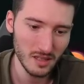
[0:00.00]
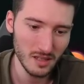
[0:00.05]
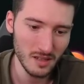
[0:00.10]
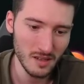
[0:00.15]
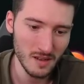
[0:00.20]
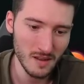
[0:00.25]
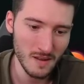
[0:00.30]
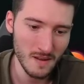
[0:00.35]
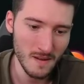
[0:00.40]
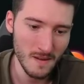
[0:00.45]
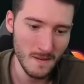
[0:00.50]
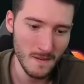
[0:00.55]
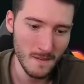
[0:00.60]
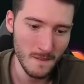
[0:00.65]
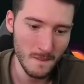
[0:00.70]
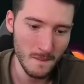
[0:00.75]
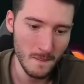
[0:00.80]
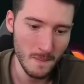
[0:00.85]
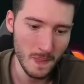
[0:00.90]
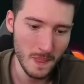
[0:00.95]
I
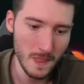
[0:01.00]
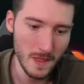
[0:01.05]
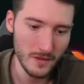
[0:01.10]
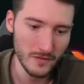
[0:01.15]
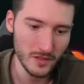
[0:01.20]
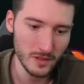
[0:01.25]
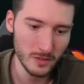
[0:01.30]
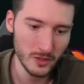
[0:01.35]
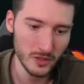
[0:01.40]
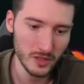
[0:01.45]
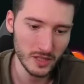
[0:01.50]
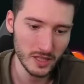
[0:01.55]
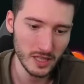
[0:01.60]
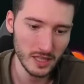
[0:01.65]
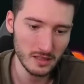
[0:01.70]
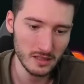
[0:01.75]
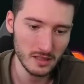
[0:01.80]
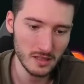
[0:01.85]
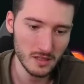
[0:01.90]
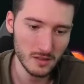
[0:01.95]
think I'm gonna cut this